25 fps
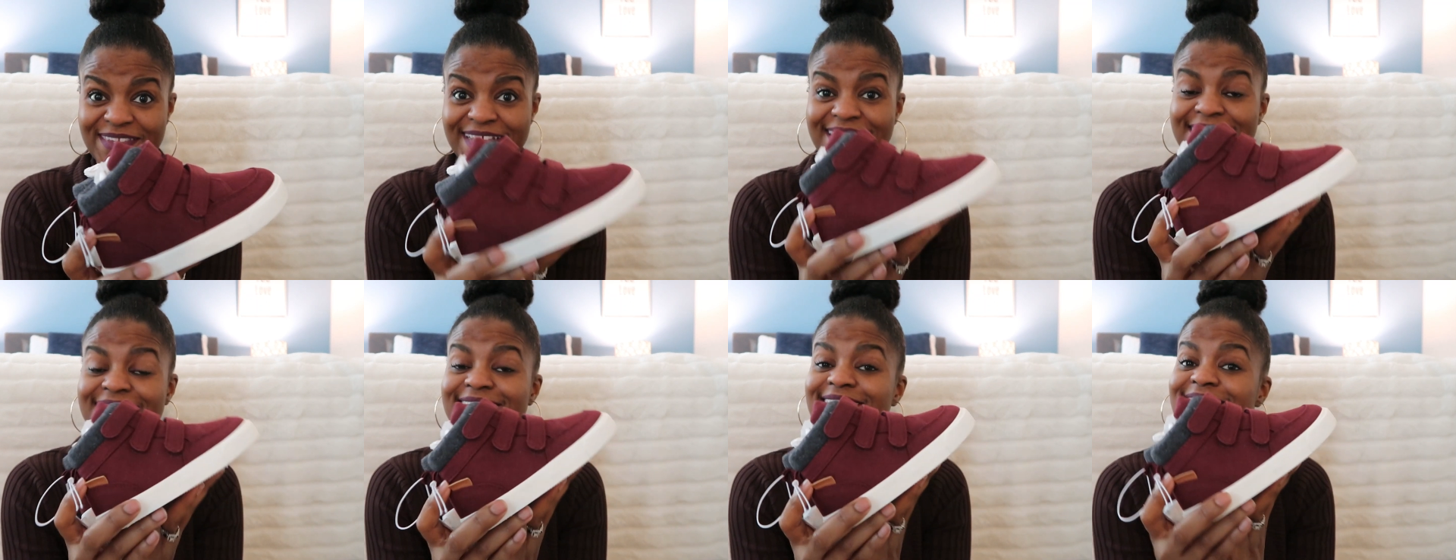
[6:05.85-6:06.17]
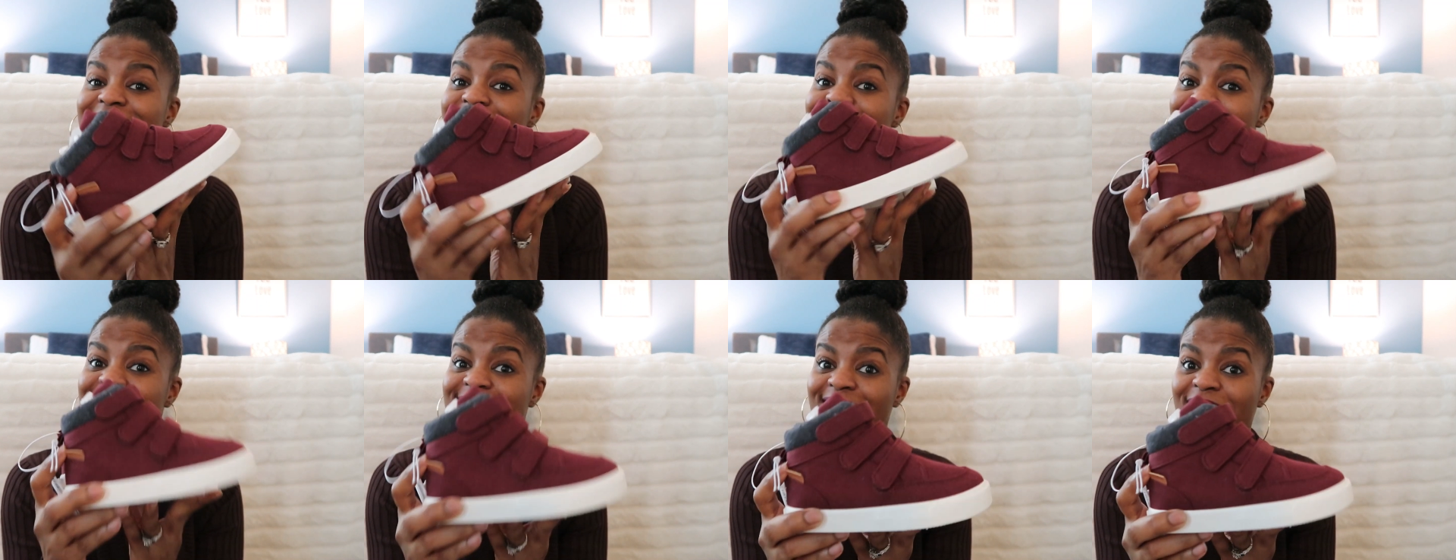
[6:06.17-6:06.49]
These
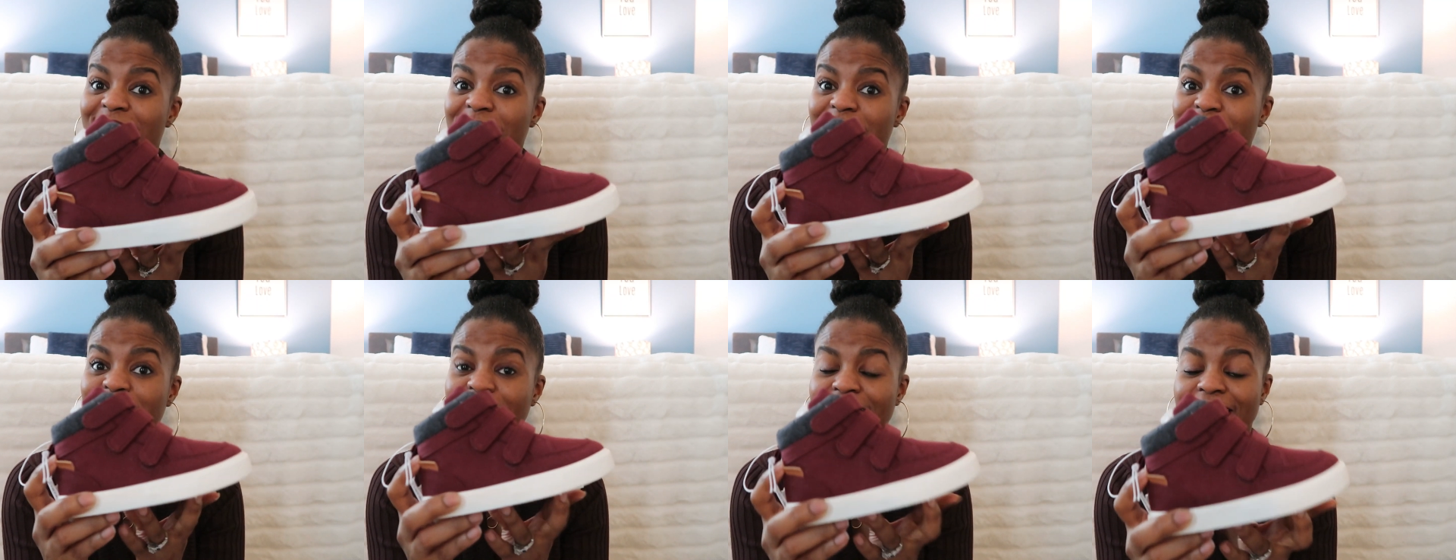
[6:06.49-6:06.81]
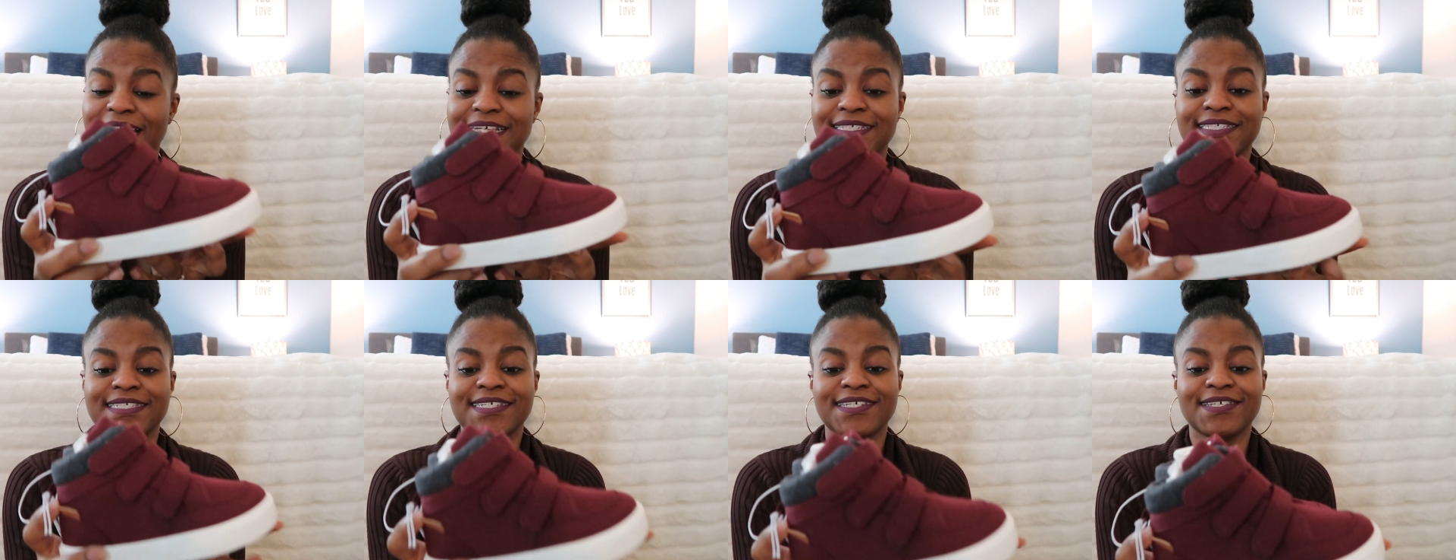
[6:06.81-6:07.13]
are so
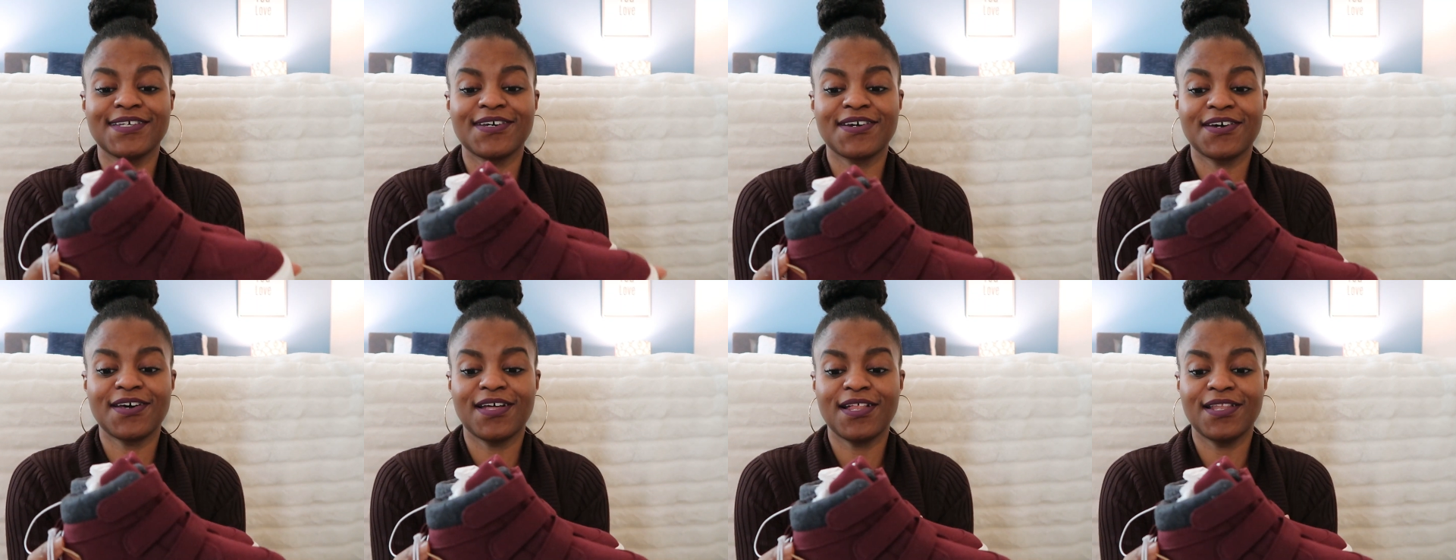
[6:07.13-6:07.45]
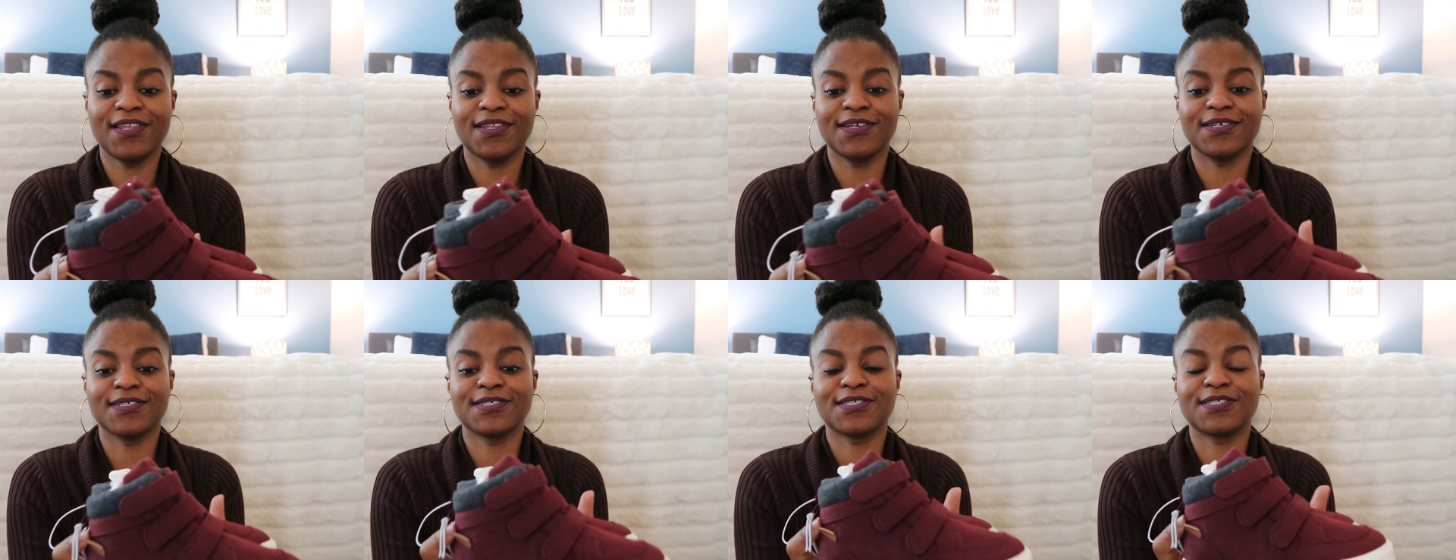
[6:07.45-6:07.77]
nice. These are
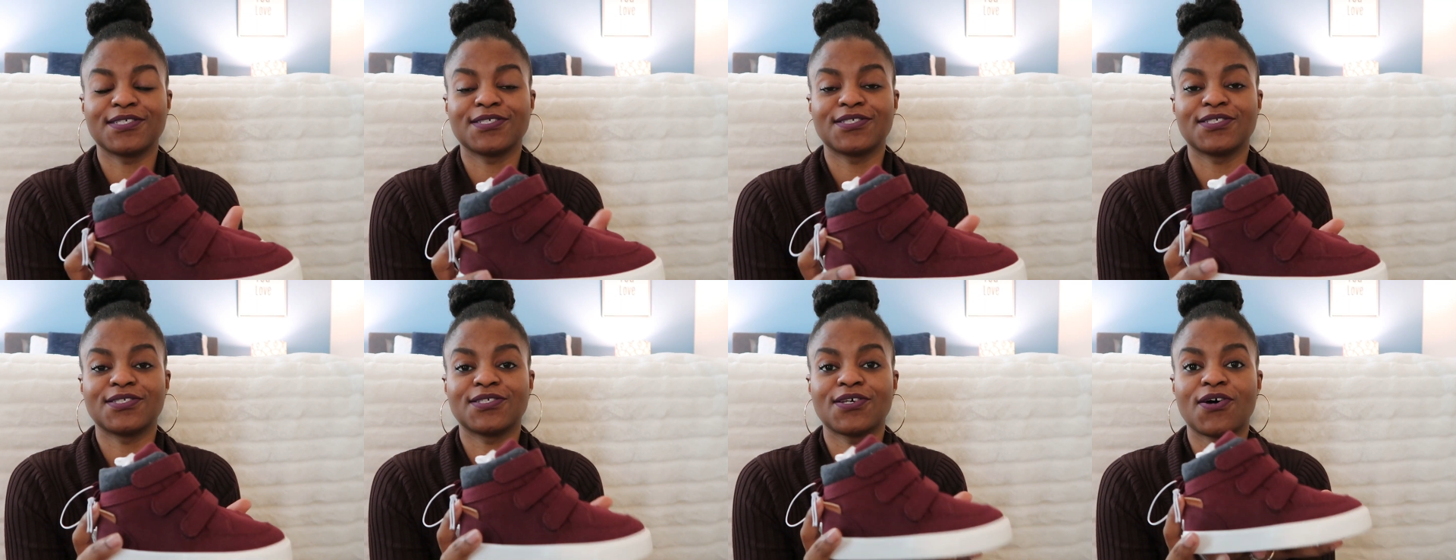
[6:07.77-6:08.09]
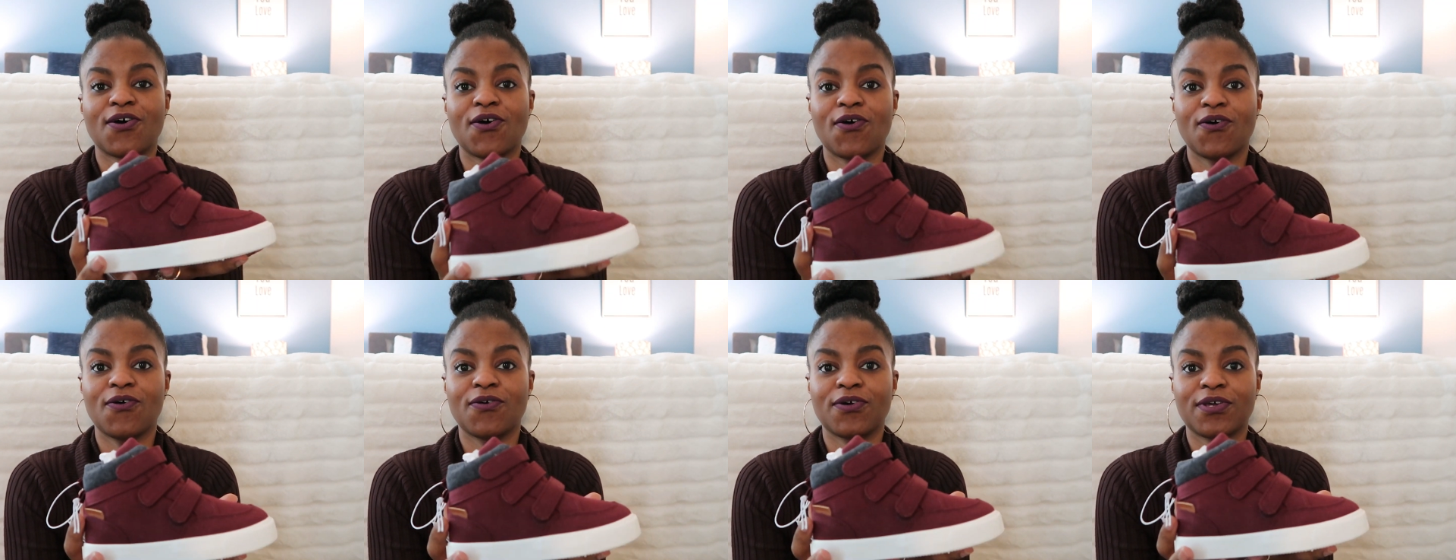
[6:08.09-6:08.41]
gonna look
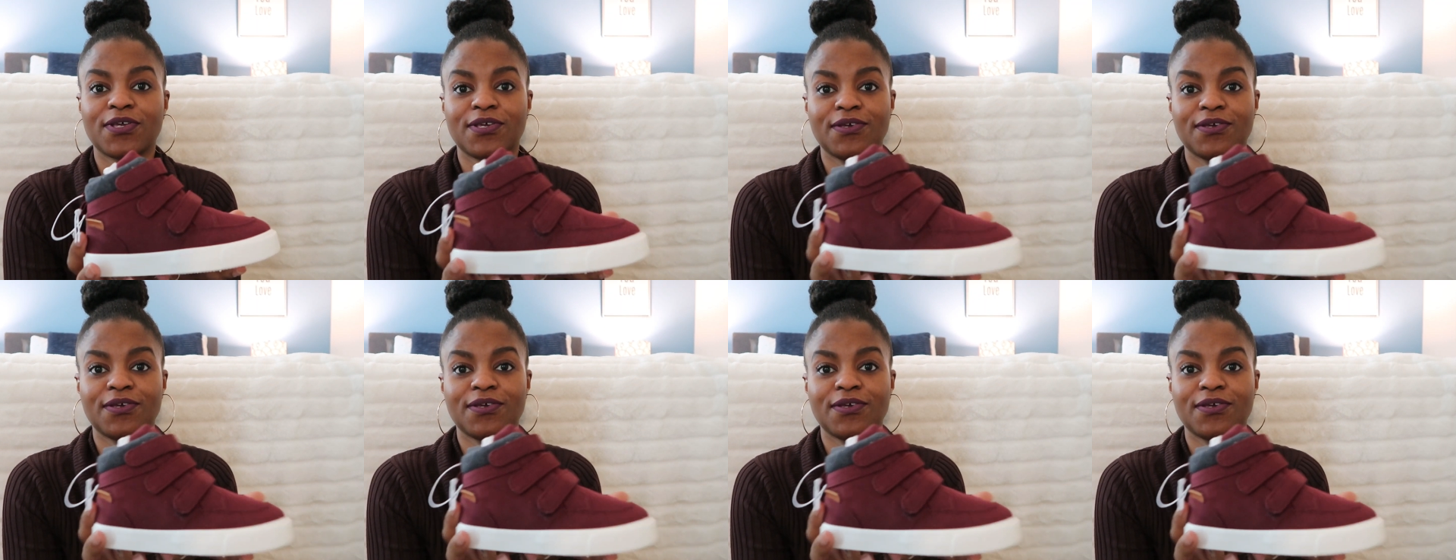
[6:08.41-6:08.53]
so